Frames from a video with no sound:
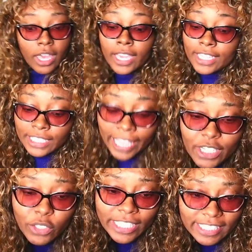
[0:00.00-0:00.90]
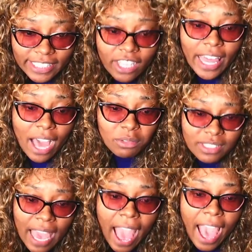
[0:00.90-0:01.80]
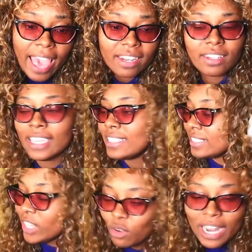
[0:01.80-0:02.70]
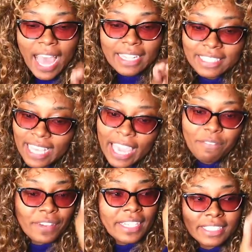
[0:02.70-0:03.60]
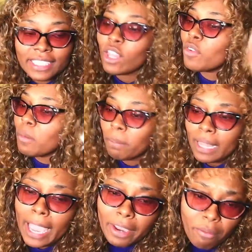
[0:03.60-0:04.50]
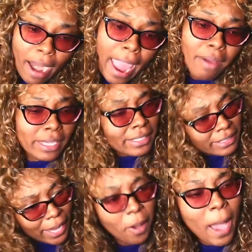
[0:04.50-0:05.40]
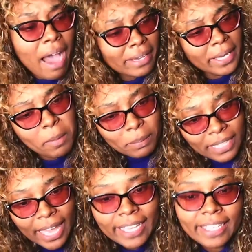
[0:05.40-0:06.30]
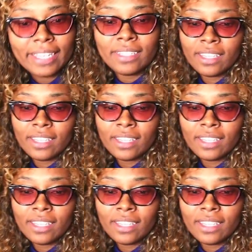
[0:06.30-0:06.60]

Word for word: Because Kendrick is still outside. It's still not safe. He's still on the playground. He's still out here playing.